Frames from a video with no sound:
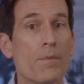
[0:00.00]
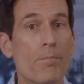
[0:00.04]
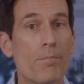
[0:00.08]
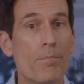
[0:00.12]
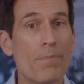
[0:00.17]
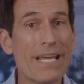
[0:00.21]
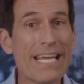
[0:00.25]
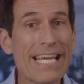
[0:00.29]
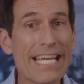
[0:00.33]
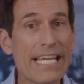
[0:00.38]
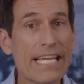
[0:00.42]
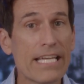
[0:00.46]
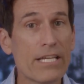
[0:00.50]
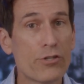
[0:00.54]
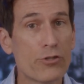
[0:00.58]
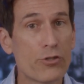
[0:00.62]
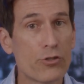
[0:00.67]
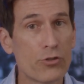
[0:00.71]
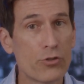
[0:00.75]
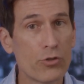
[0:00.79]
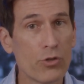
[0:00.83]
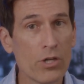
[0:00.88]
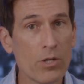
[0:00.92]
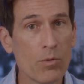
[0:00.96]
B
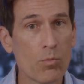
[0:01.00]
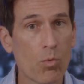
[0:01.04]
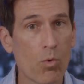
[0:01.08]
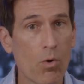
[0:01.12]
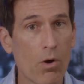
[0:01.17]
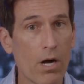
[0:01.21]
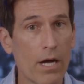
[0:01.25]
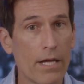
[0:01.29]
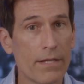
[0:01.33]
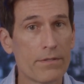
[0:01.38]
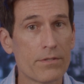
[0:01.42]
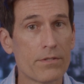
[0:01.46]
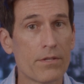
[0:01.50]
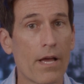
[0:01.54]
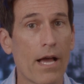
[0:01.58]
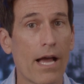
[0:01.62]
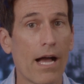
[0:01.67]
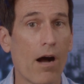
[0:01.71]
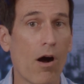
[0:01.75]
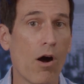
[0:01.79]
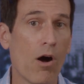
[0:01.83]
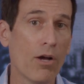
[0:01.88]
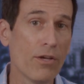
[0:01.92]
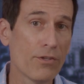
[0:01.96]
should want
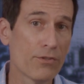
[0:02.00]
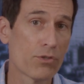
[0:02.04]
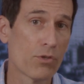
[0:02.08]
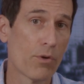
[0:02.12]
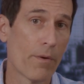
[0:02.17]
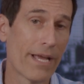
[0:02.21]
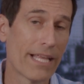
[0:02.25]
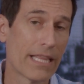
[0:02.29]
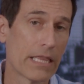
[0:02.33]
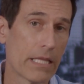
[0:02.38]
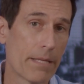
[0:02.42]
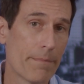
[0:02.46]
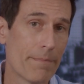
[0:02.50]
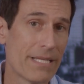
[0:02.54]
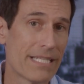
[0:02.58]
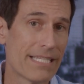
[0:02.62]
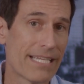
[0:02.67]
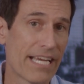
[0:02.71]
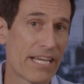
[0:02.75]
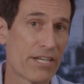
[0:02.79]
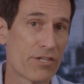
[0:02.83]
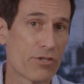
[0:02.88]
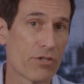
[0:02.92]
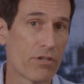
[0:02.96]
also a
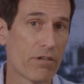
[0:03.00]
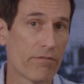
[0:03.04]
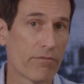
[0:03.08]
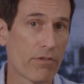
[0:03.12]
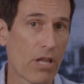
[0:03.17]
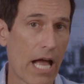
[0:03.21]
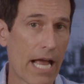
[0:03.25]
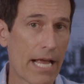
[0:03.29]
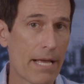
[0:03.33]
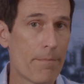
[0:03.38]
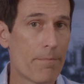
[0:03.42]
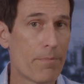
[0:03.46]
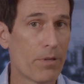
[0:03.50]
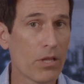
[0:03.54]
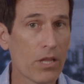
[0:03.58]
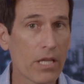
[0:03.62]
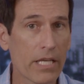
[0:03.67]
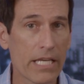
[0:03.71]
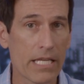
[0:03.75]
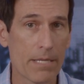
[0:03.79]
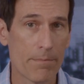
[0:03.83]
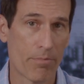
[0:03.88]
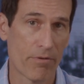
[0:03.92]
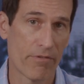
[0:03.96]
limitation of
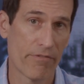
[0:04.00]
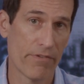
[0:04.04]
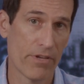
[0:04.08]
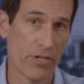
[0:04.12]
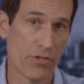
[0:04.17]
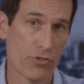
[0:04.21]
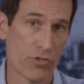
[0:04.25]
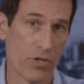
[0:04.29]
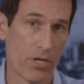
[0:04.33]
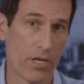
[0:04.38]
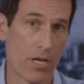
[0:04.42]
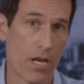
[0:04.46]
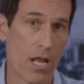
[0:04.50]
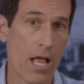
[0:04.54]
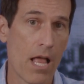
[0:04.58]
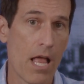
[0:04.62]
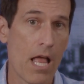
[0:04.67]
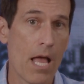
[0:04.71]
liability provision.